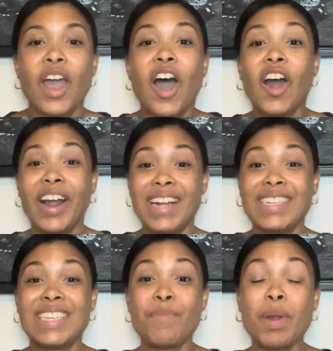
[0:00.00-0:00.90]
All right,
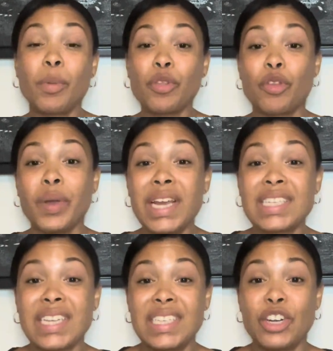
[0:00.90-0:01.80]
tip number 3 is
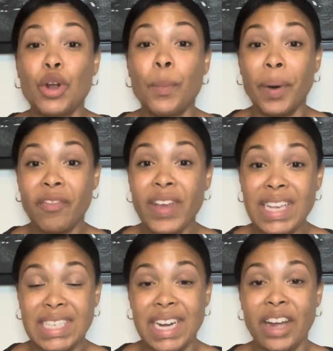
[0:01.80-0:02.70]
consider buffet
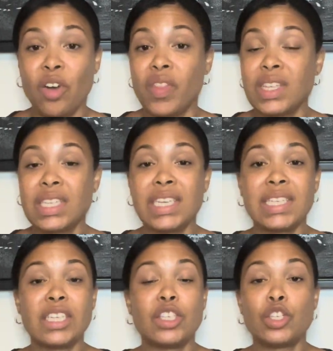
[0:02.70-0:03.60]
style. This
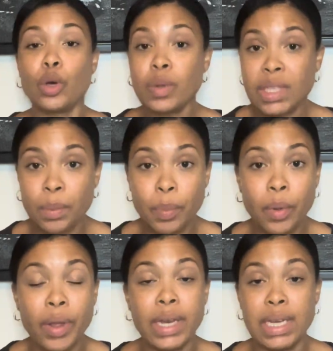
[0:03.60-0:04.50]
is so
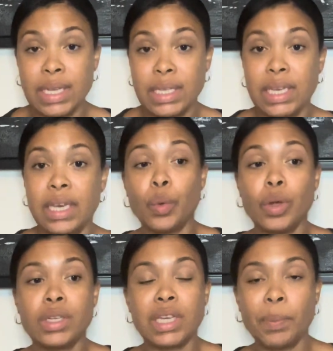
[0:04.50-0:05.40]
simple and easy.
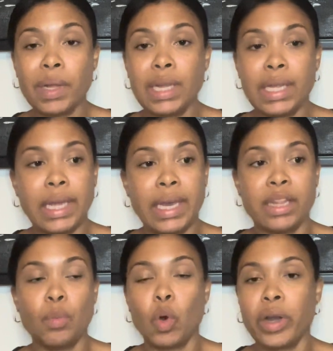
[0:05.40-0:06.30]
Typically, in
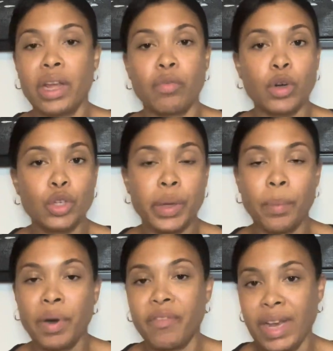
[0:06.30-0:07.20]
the morning, if we're doing a
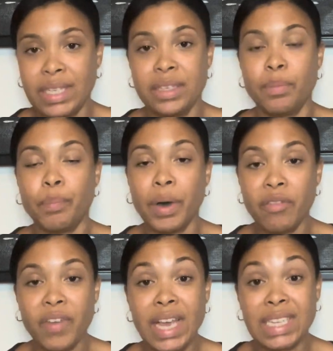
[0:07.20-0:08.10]

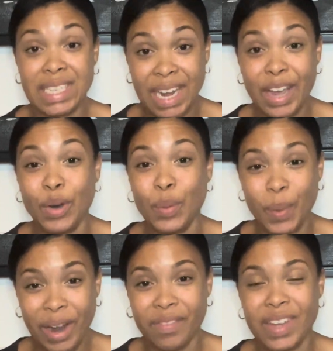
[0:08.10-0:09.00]
buffet style
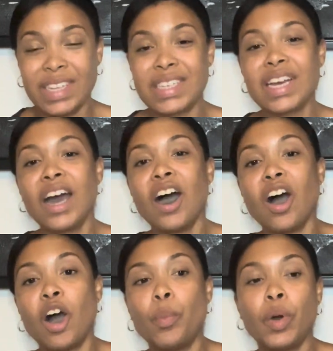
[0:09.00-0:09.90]
breakfast,
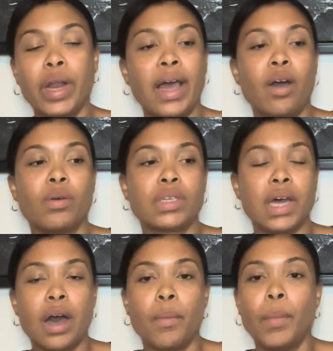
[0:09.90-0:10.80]
I'll put out
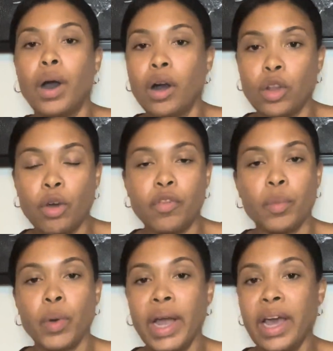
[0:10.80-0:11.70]
a loaf
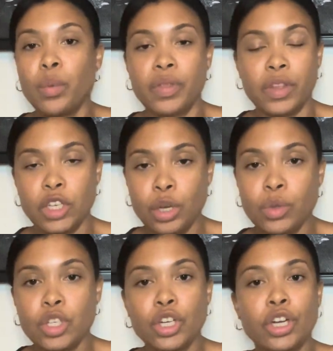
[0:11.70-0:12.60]
of bread with the
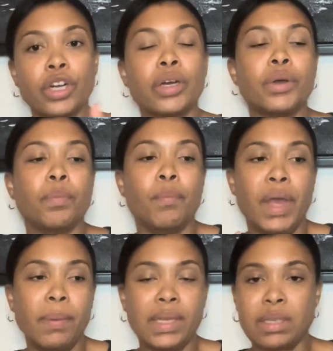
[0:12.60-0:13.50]
toaster,
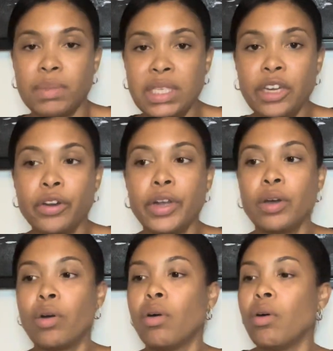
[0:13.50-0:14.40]
maybe some
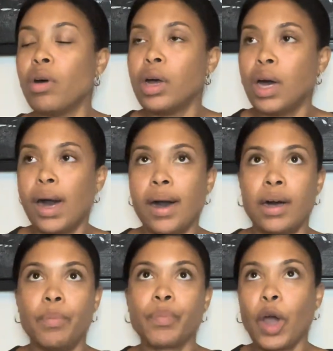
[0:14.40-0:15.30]
cereal,
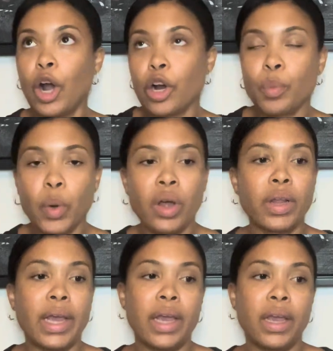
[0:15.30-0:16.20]
hard-boiled
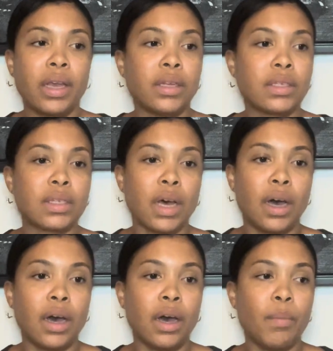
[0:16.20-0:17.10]
eggs,
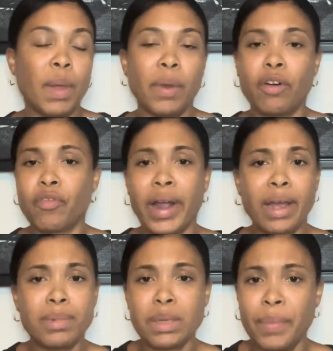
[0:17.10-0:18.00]
maybe I'll fry
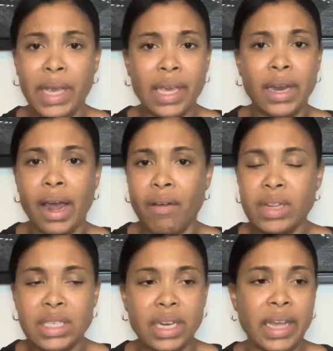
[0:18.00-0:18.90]
up some bacon and have
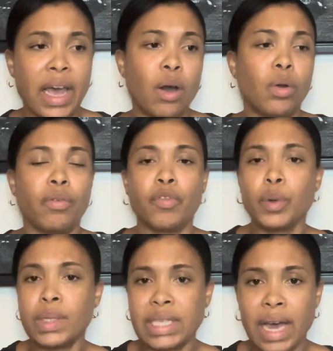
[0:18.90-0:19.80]
it sitting out, a
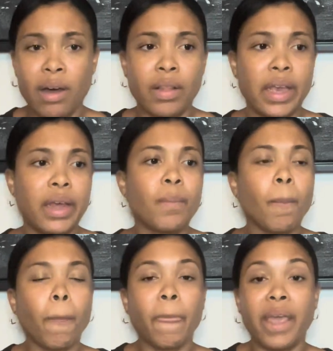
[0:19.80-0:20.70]
fruit salad,
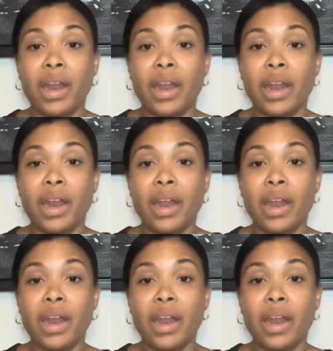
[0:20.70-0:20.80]
and